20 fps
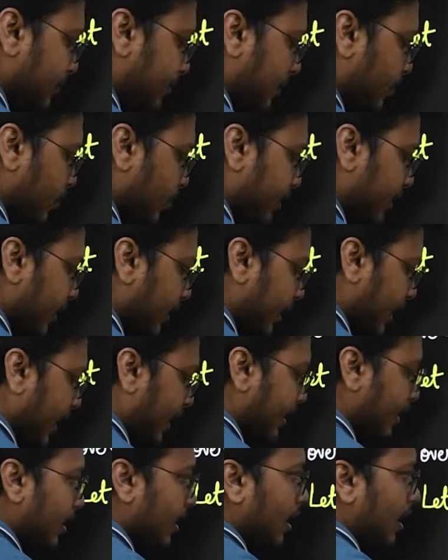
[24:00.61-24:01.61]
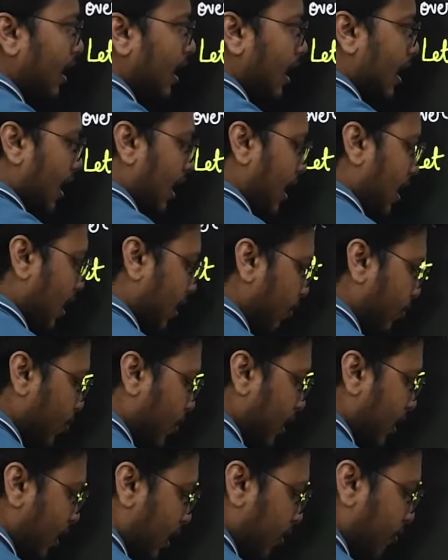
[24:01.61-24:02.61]
be looking like
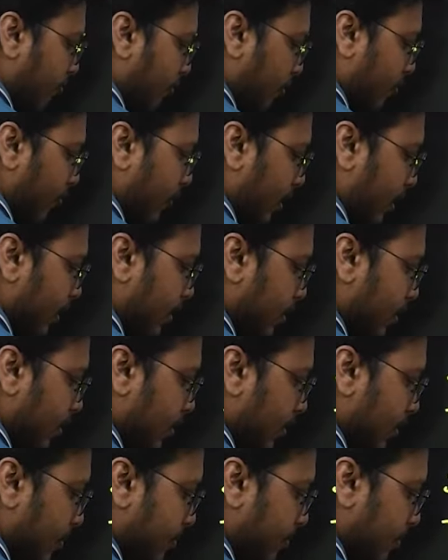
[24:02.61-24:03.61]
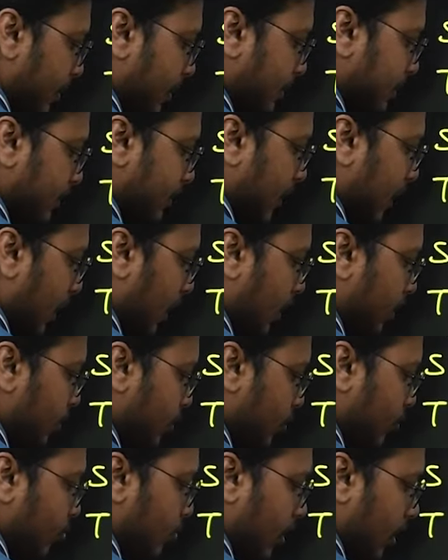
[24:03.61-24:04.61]
R1 alpha 1 plus
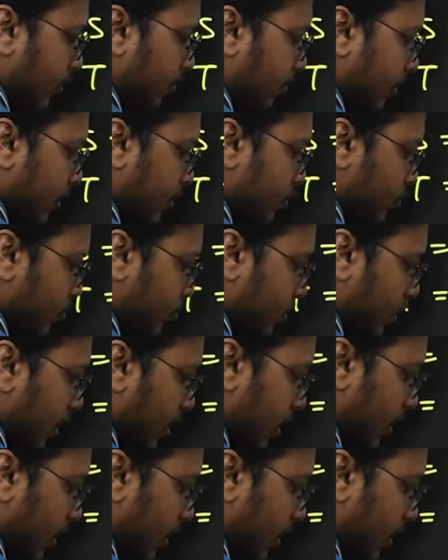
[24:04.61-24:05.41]
R2 alpha 2